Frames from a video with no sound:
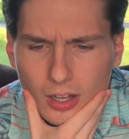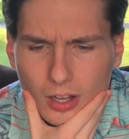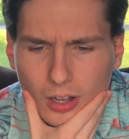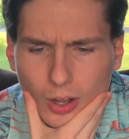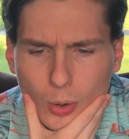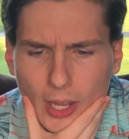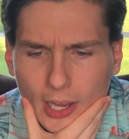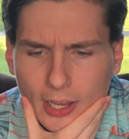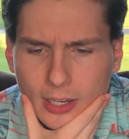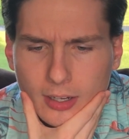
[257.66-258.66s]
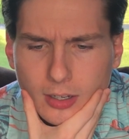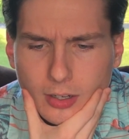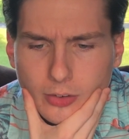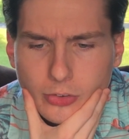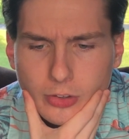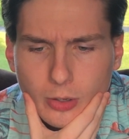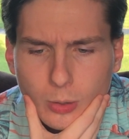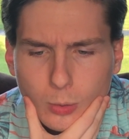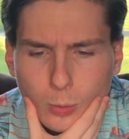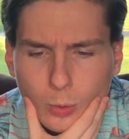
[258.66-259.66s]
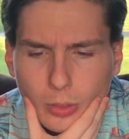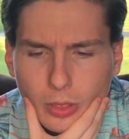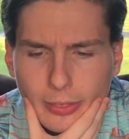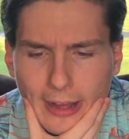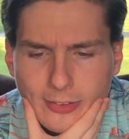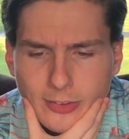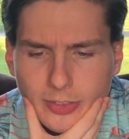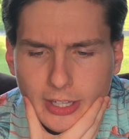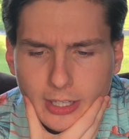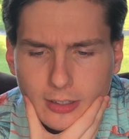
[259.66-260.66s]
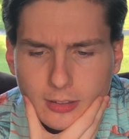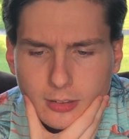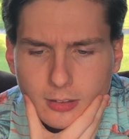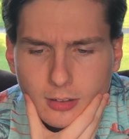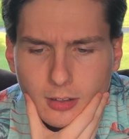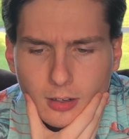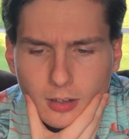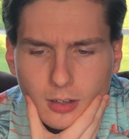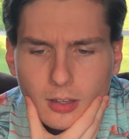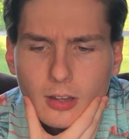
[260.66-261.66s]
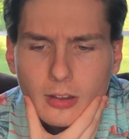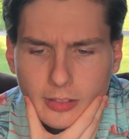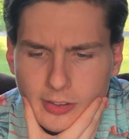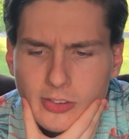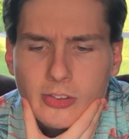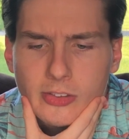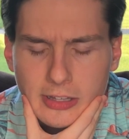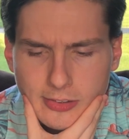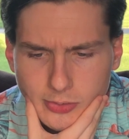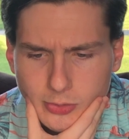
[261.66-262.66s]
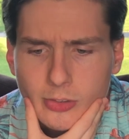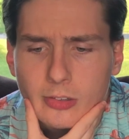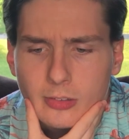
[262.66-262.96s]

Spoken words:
Okay, so that's a thing. This exists.